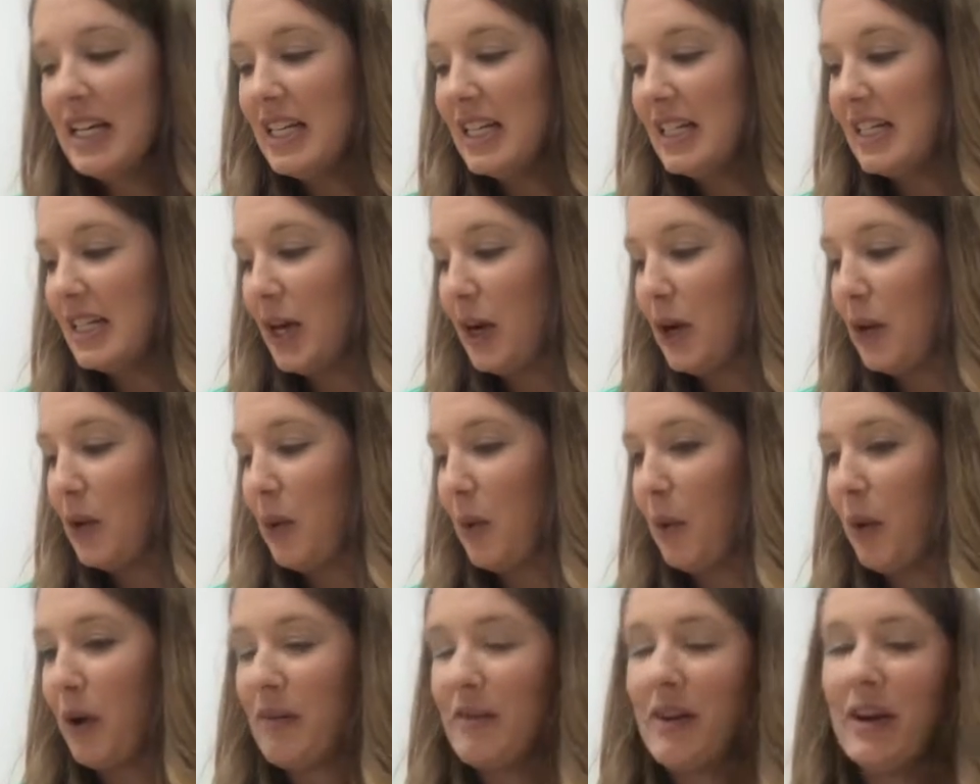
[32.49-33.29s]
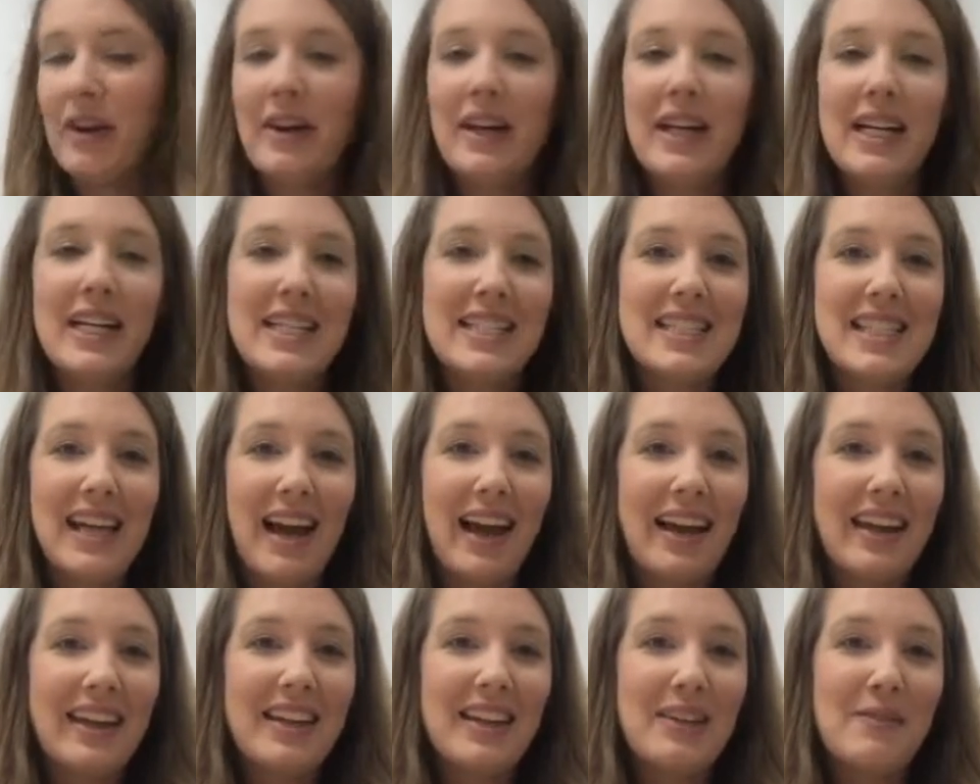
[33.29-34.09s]
So we're very
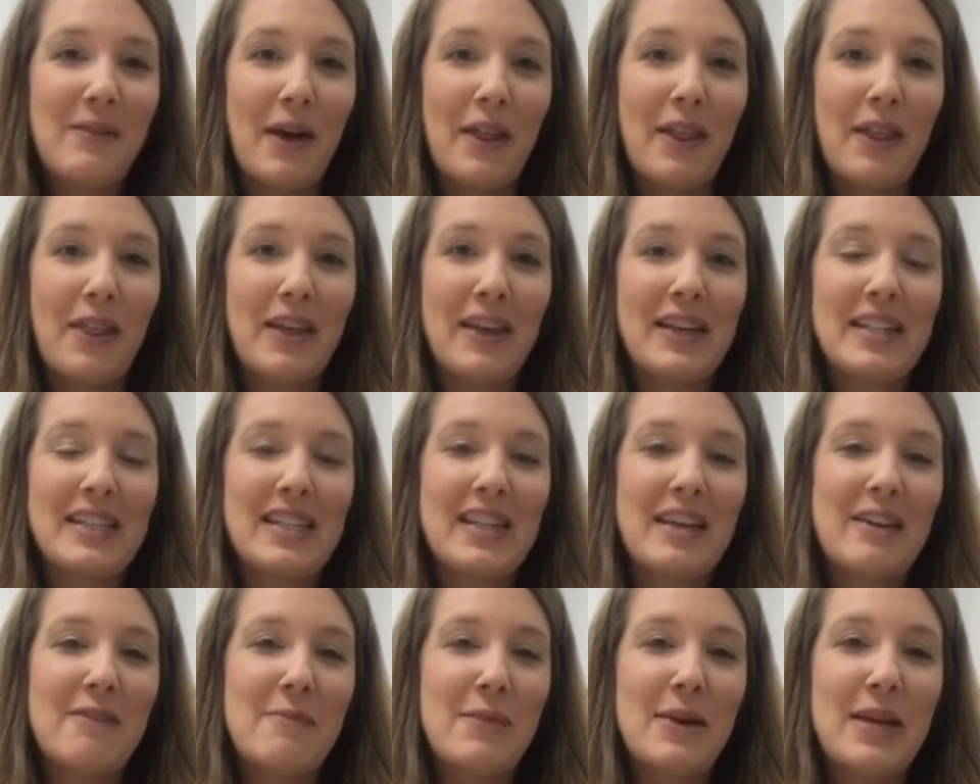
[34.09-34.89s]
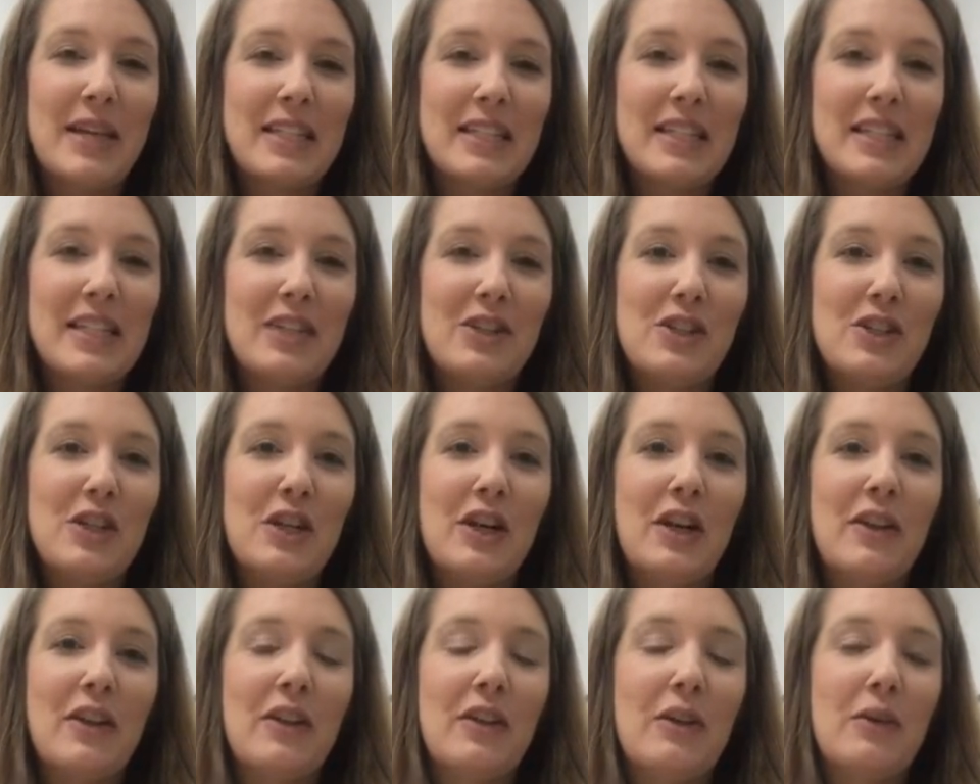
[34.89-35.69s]
excited about the things that they've picked this
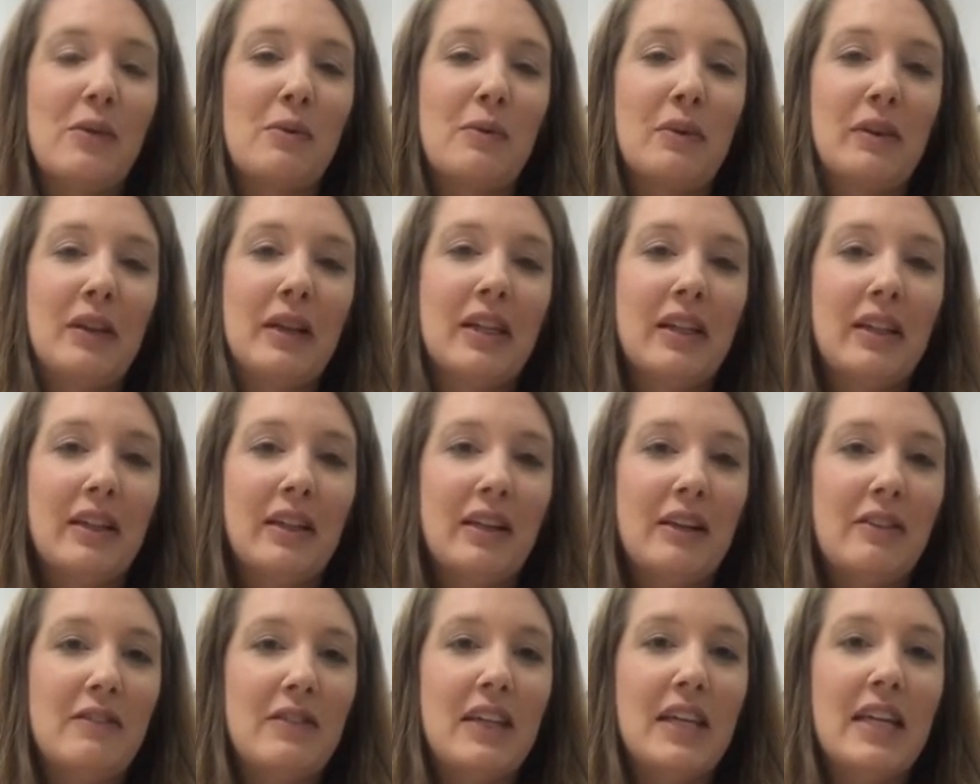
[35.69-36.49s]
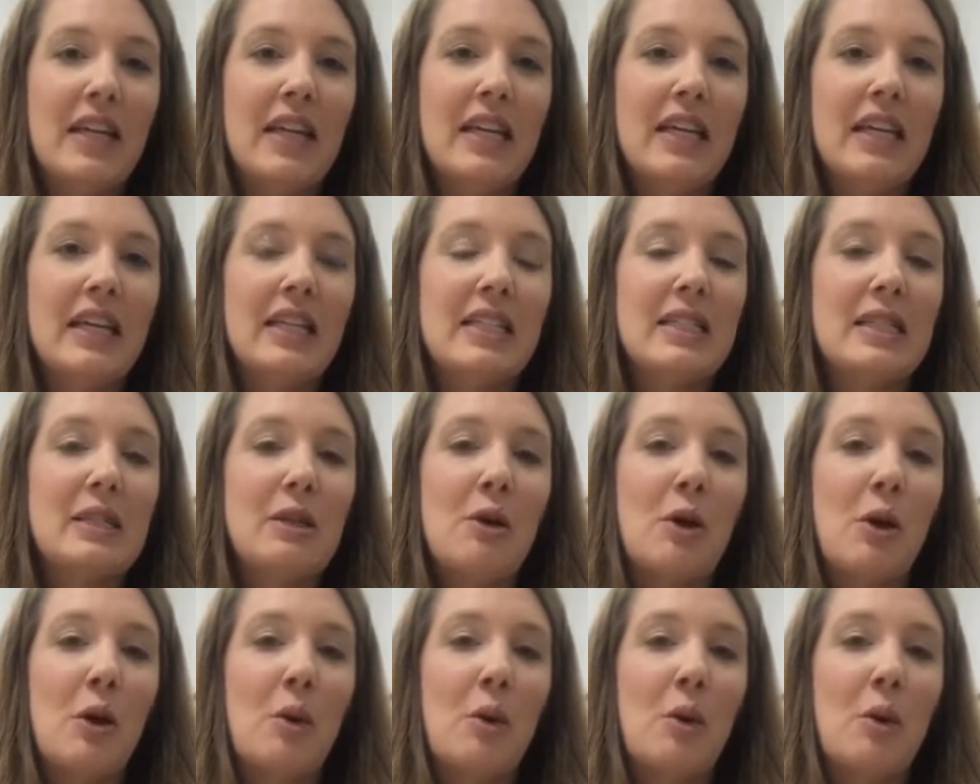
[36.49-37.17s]
year. I think they're really going to love the kits.